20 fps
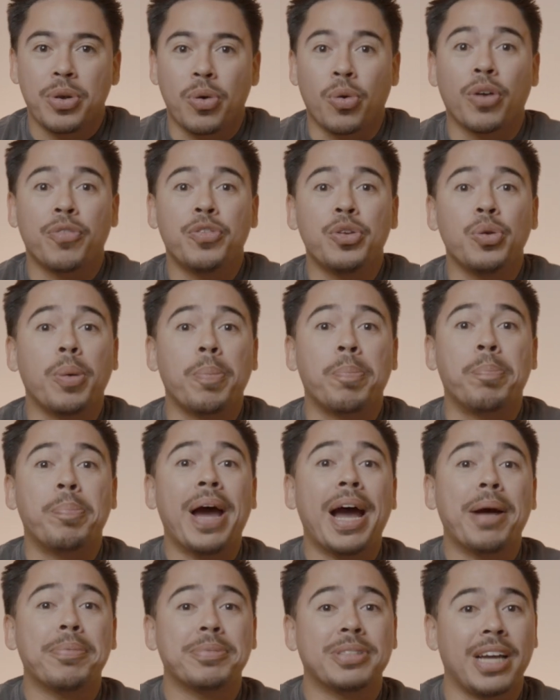or if you were
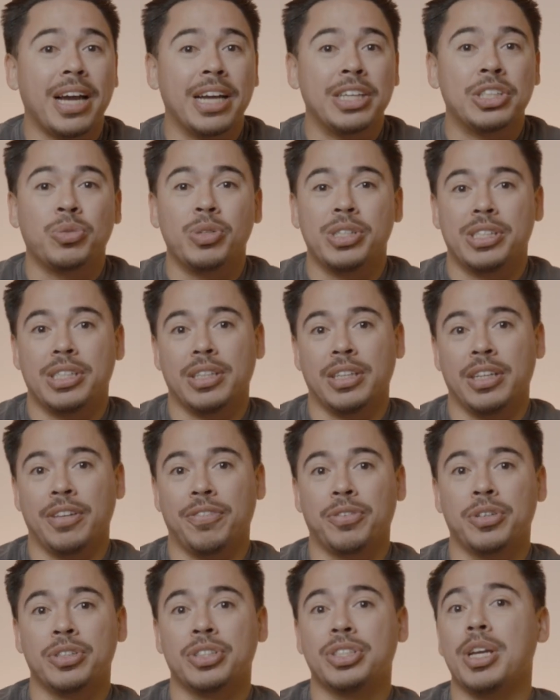baptized recently,
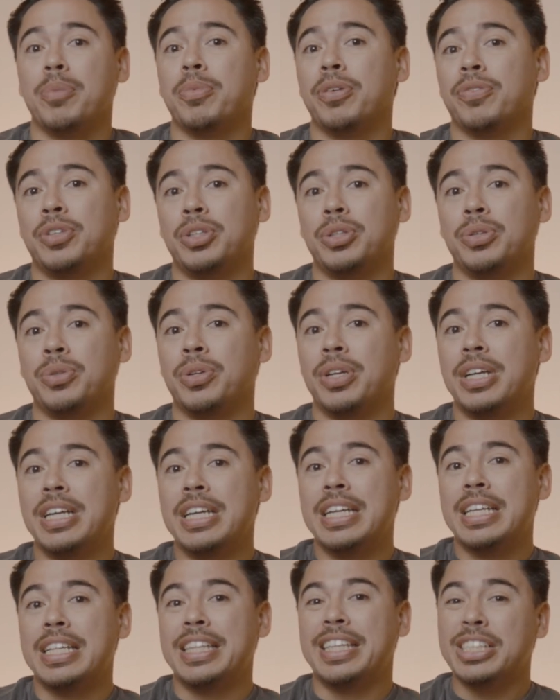for some of you,
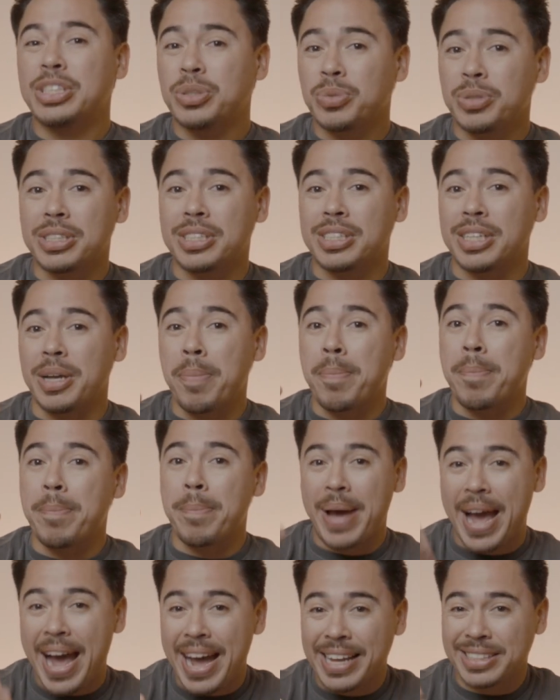this was a
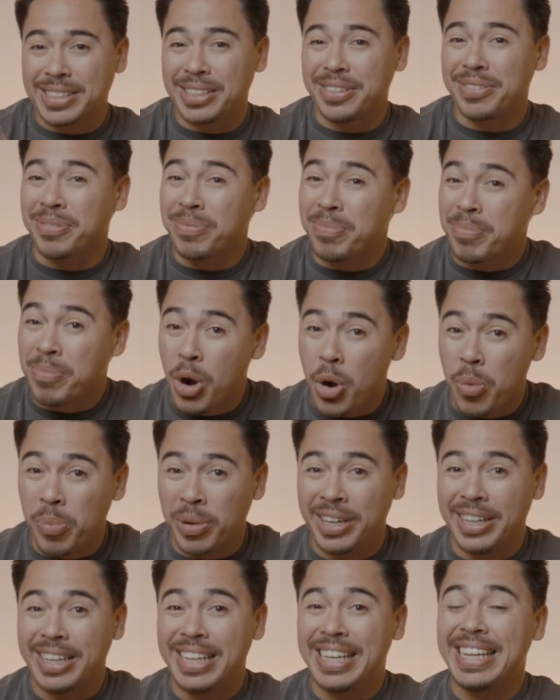massive
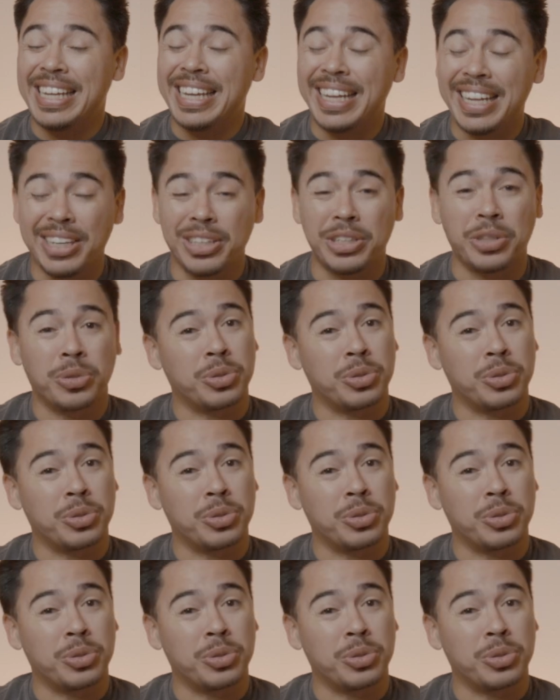moment in